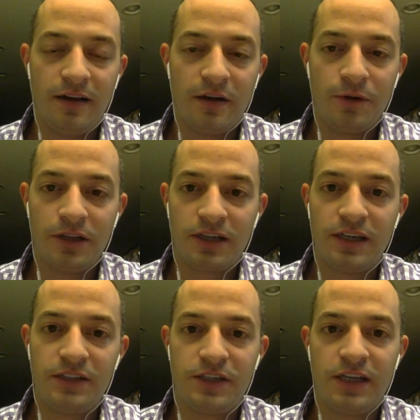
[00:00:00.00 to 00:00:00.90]
Are we looking
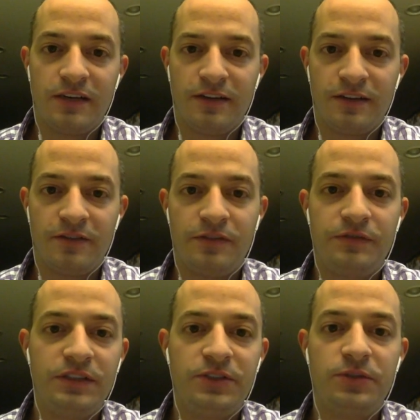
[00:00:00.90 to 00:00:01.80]
at Jay Cutler at
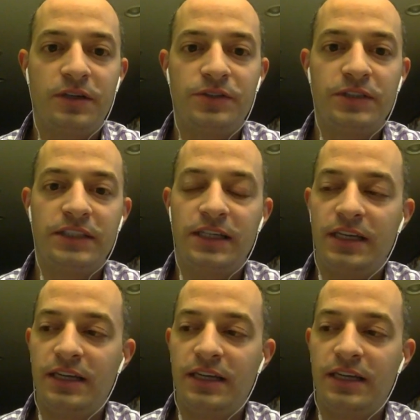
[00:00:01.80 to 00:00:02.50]
5,200?